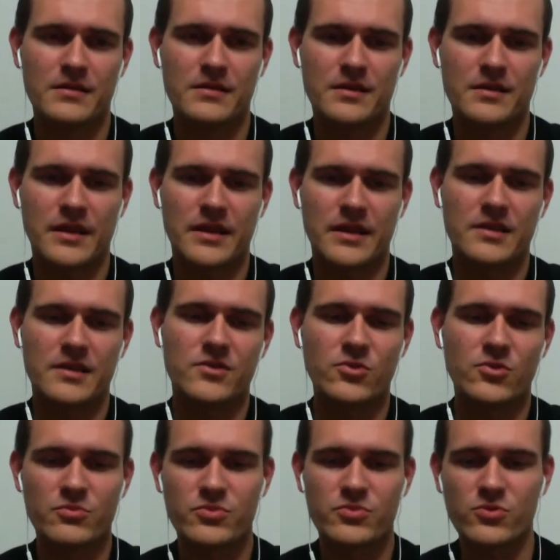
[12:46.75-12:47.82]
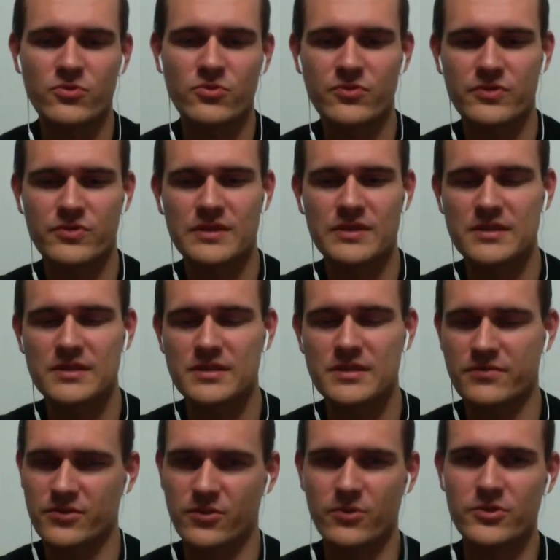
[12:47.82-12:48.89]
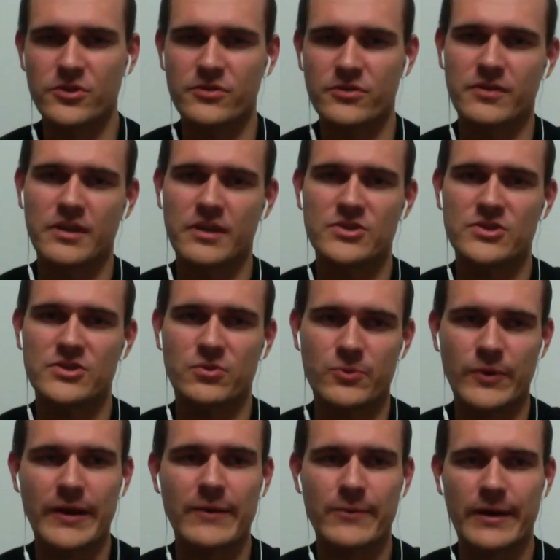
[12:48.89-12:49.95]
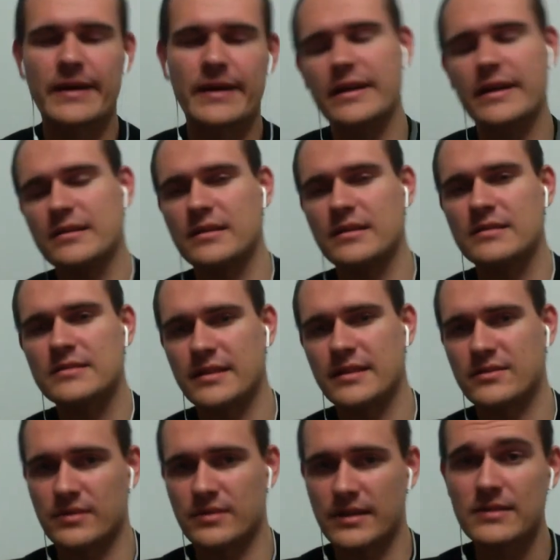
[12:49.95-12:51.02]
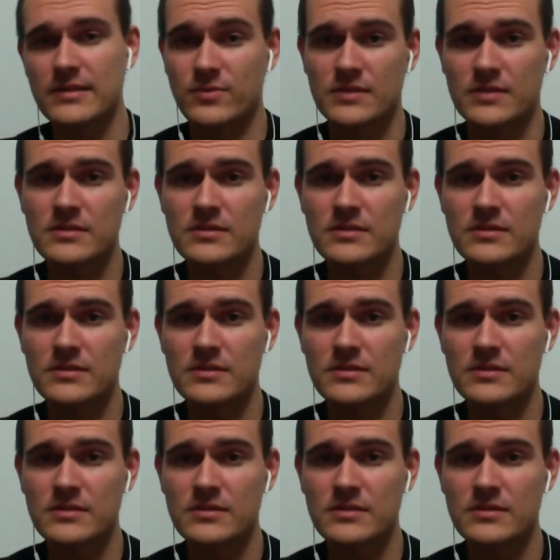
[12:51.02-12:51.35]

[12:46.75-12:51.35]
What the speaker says: and to improve the system for the audio files. So we really need the insight on that one.